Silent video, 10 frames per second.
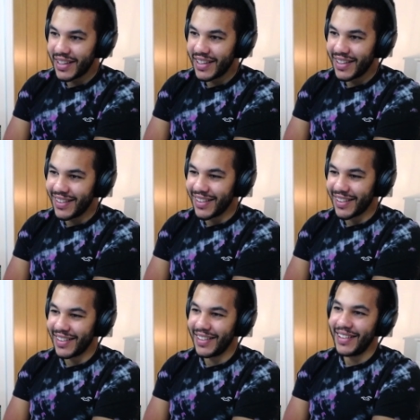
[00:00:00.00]
Huh.
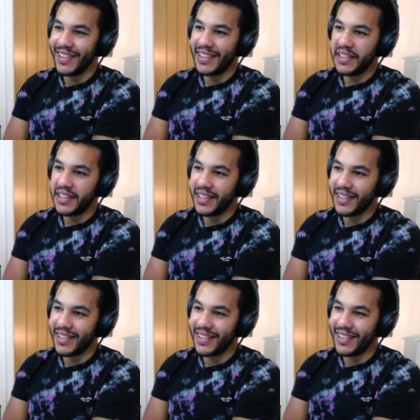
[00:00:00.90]

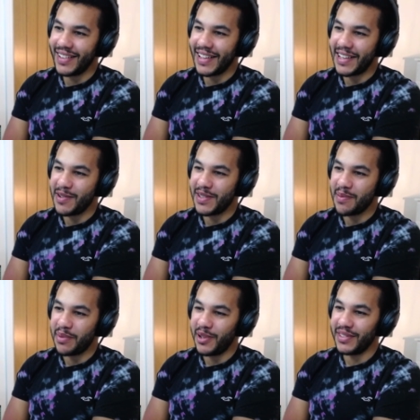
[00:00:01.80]
like Usain
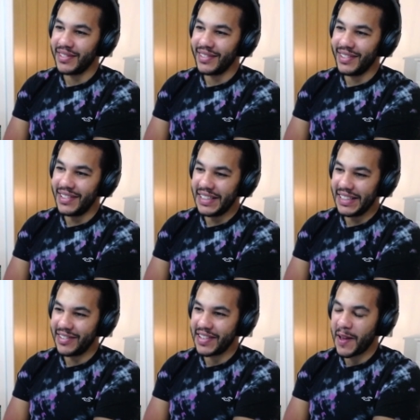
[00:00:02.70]
Bolt.
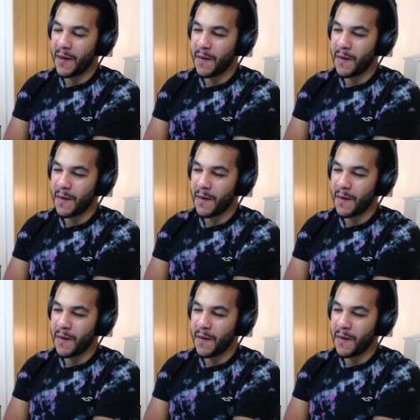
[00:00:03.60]
Okay.